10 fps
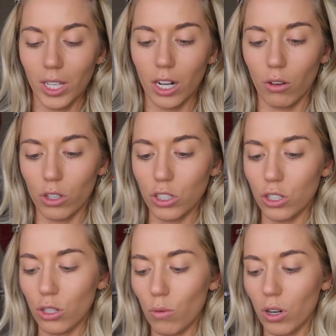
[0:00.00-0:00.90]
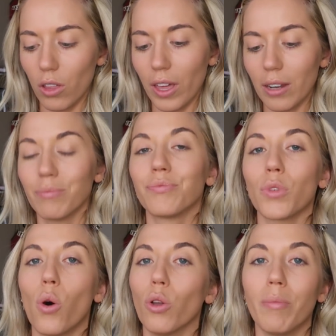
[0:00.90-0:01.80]
you know, because you just don't want all that
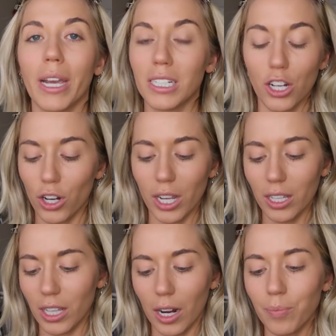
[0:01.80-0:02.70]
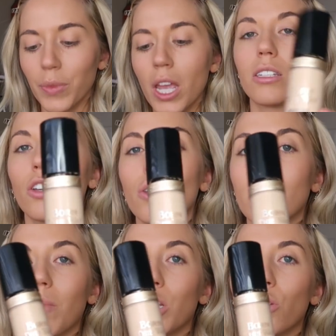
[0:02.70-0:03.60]
old bacteria in there. Still
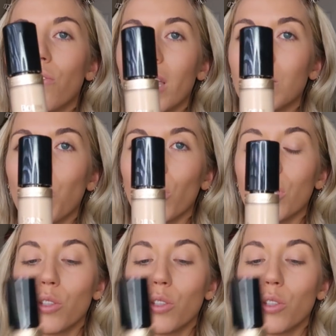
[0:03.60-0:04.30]
using my Too Faced Born